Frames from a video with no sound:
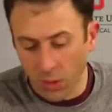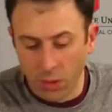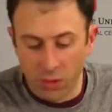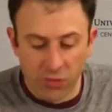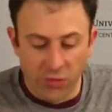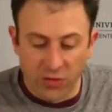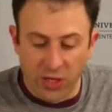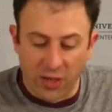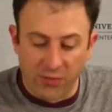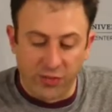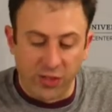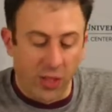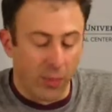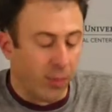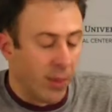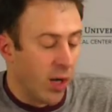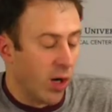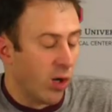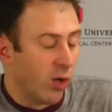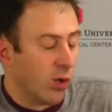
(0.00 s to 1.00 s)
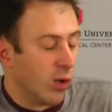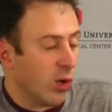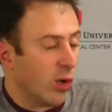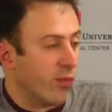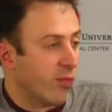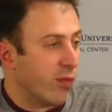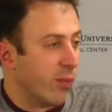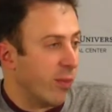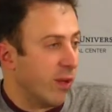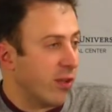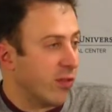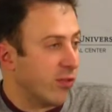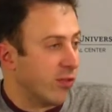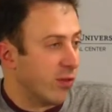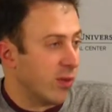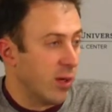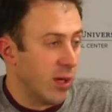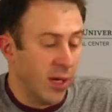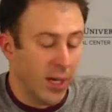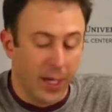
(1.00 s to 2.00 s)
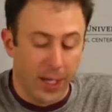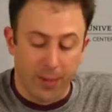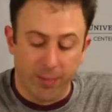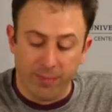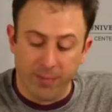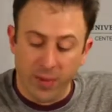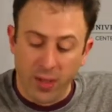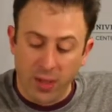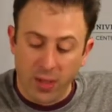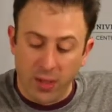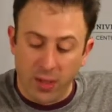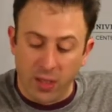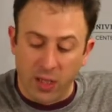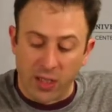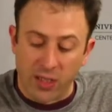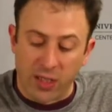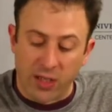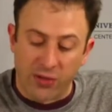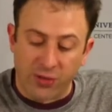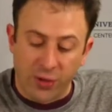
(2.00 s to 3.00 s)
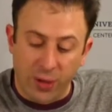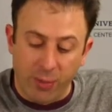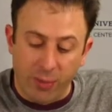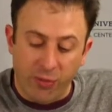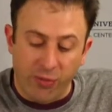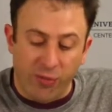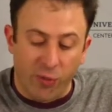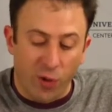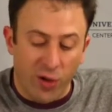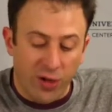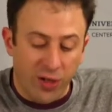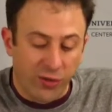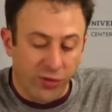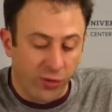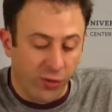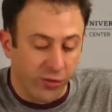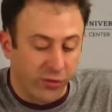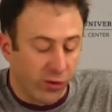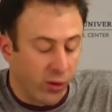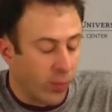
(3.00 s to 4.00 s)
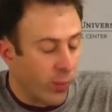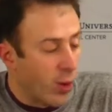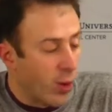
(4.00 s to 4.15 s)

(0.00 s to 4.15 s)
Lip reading: Just going to have to get better and learn from this. Like I said before, injuries are a